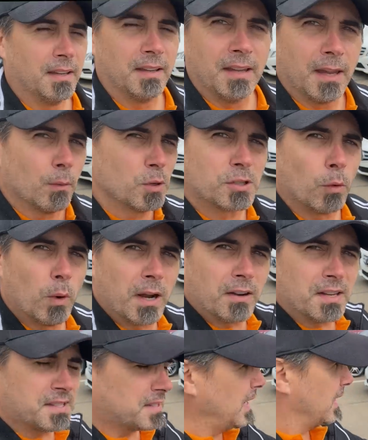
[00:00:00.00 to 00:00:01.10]
It was the
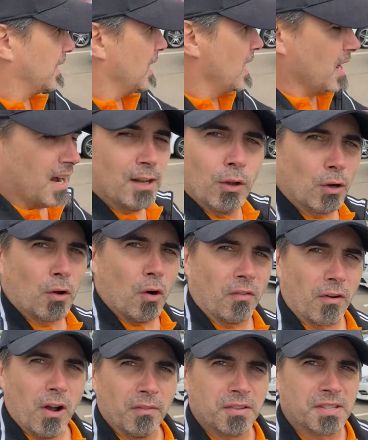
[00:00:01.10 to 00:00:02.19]
weirdest thing. I look over,
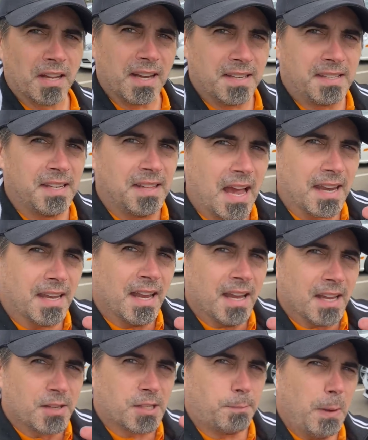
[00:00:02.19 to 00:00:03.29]
all of a sudden I see that
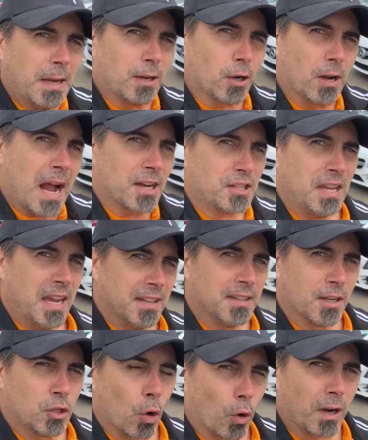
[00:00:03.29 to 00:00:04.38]
speaker actually in the
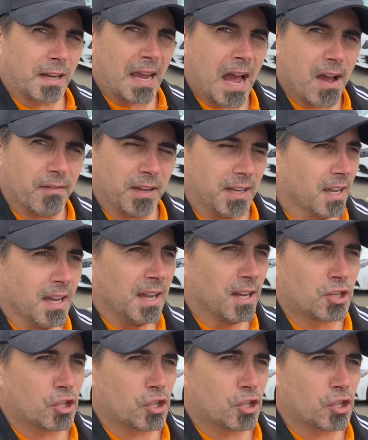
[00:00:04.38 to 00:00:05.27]
door cavity. It's